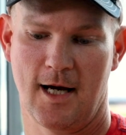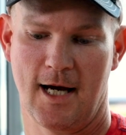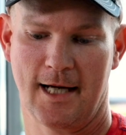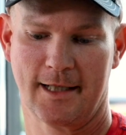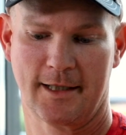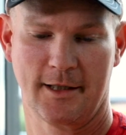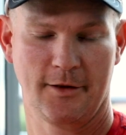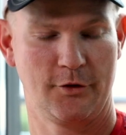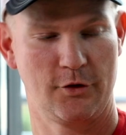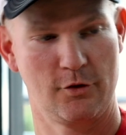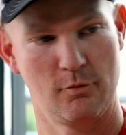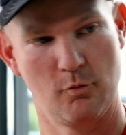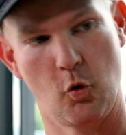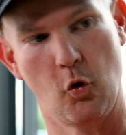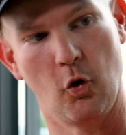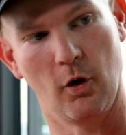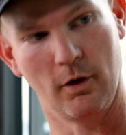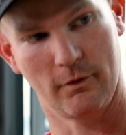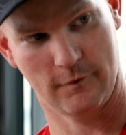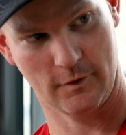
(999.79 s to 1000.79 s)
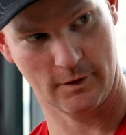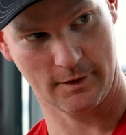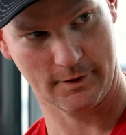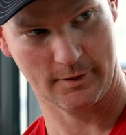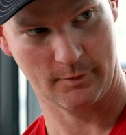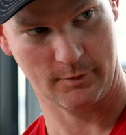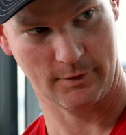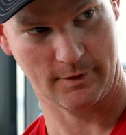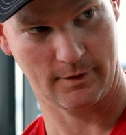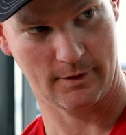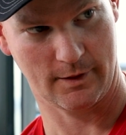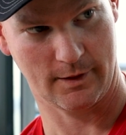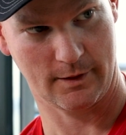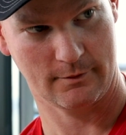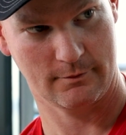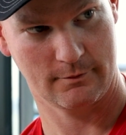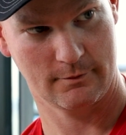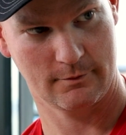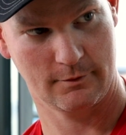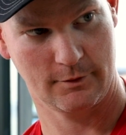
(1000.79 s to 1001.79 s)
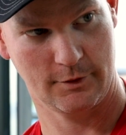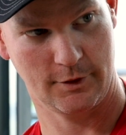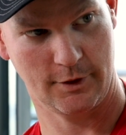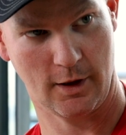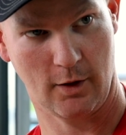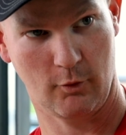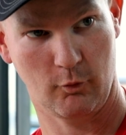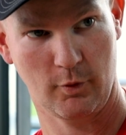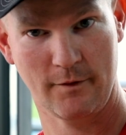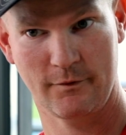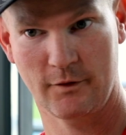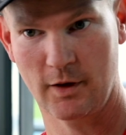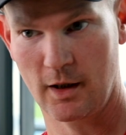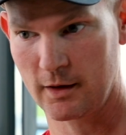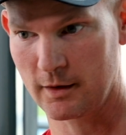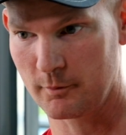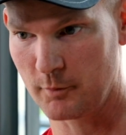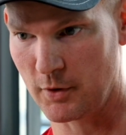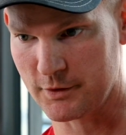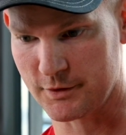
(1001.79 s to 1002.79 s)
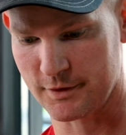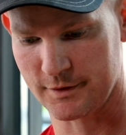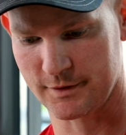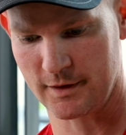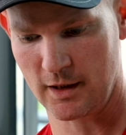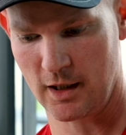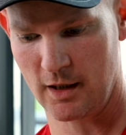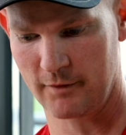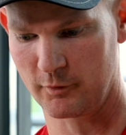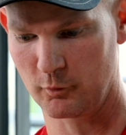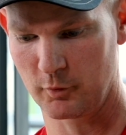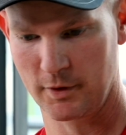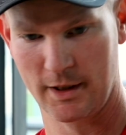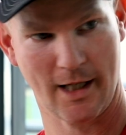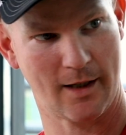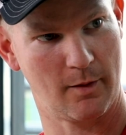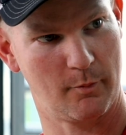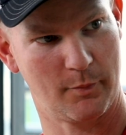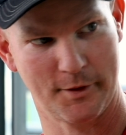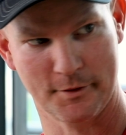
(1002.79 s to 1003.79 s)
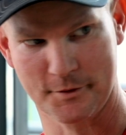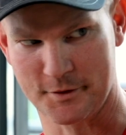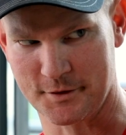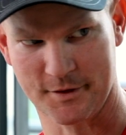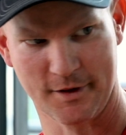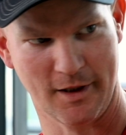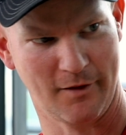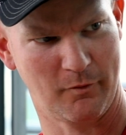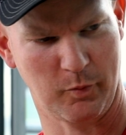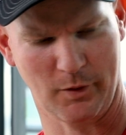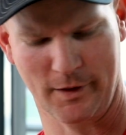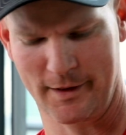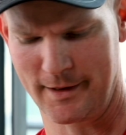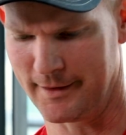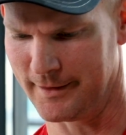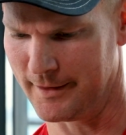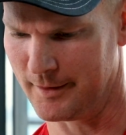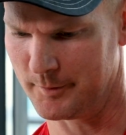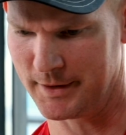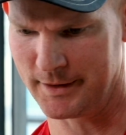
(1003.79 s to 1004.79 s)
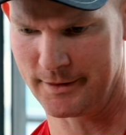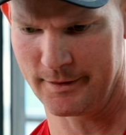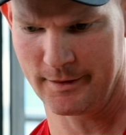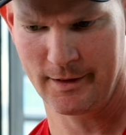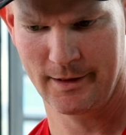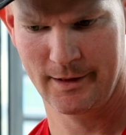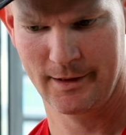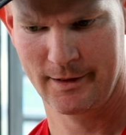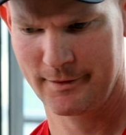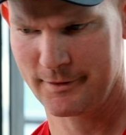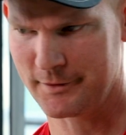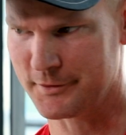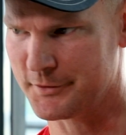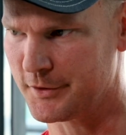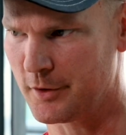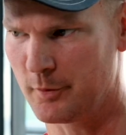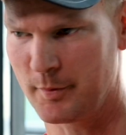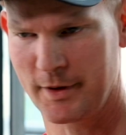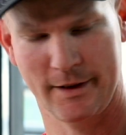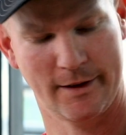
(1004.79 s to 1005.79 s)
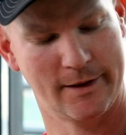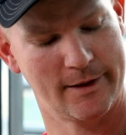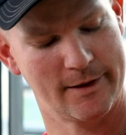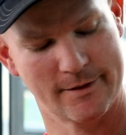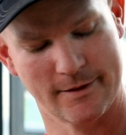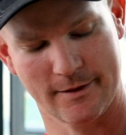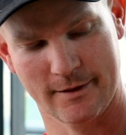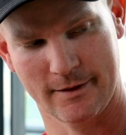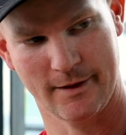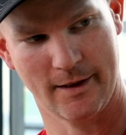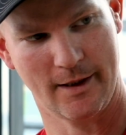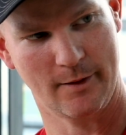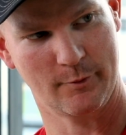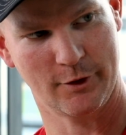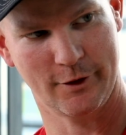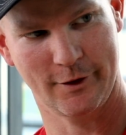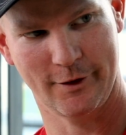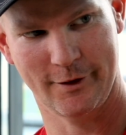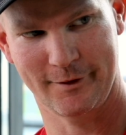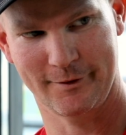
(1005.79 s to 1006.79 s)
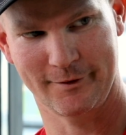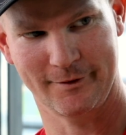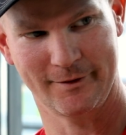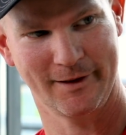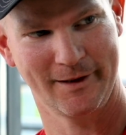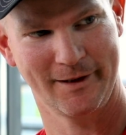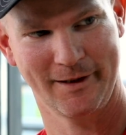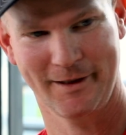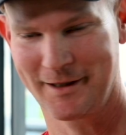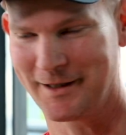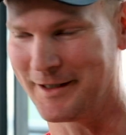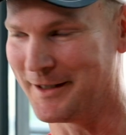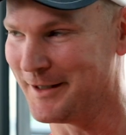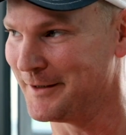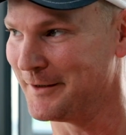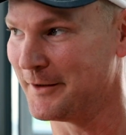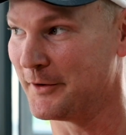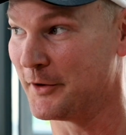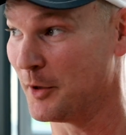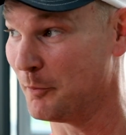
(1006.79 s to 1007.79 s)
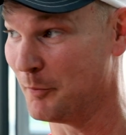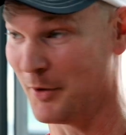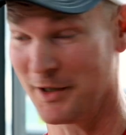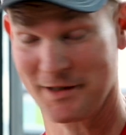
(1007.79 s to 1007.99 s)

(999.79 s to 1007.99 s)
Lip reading: I can do more for the community. We've done a bunch of stuff, and we got a bunch of stuff planned. I mean, there's so many kids in the neighborhood, and their